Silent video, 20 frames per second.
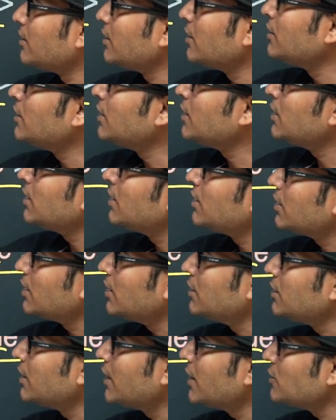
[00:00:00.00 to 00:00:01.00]

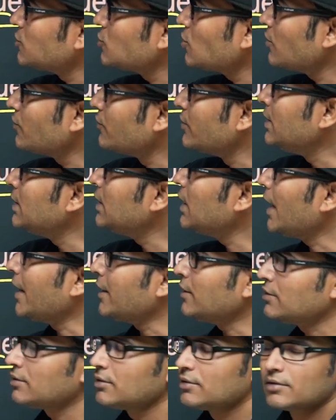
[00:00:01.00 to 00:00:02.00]
in case of
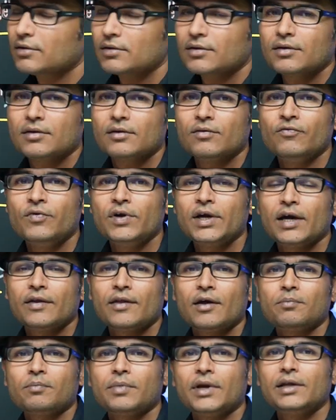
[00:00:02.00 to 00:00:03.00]
inline, we
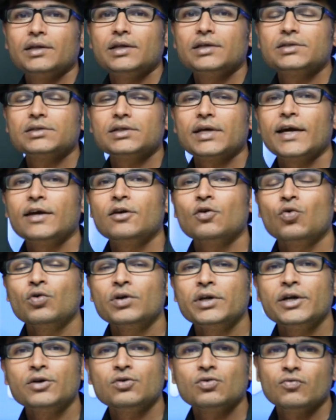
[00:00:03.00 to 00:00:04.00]
can apply the style
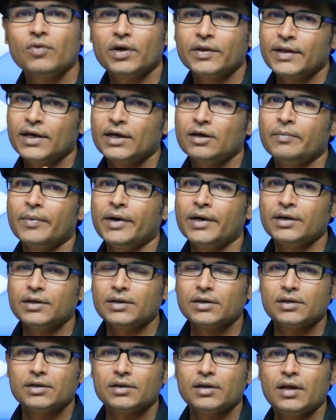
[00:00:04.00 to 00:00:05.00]
only to one
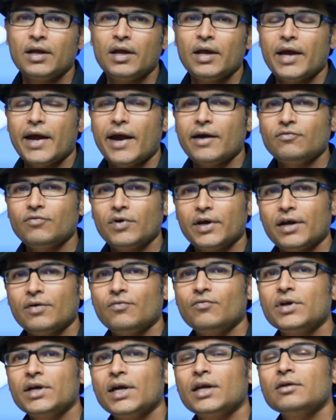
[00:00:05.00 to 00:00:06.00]
element, and for
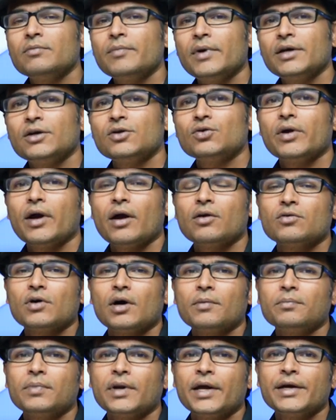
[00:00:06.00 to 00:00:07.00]
every element you have to
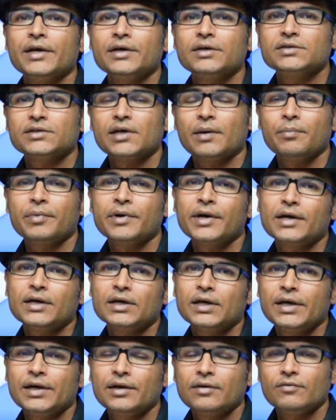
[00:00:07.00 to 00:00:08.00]
apply it
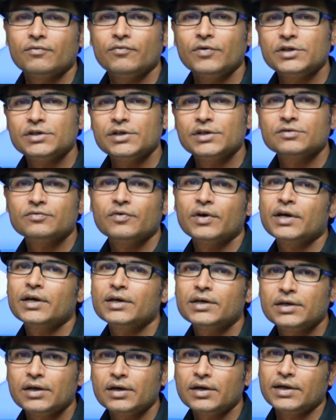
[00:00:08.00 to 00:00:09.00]
separately, which is
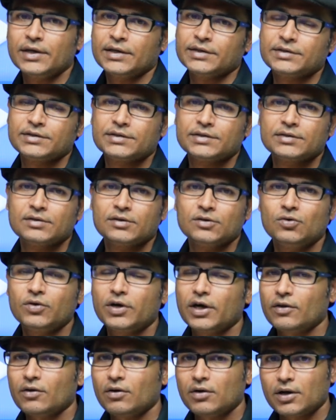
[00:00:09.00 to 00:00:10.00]
very tedious. You
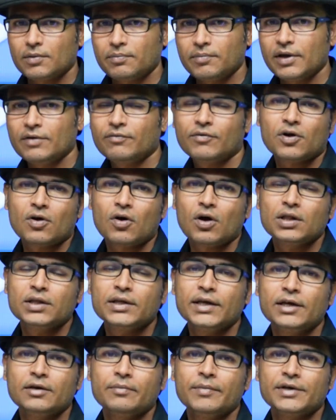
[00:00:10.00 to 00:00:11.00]
cannot apply for all
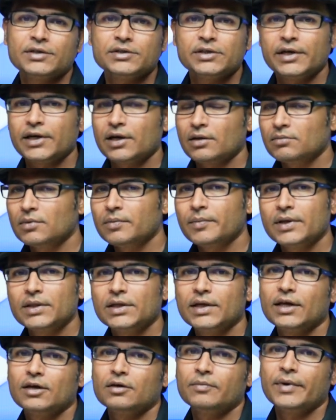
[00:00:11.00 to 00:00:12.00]
the elements, there can be
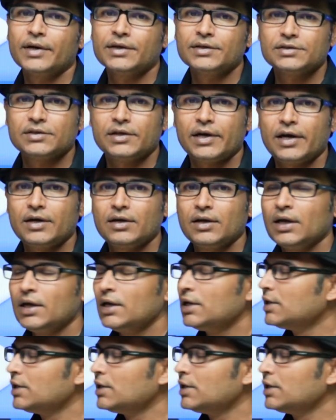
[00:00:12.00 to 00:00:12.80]
many elements, right?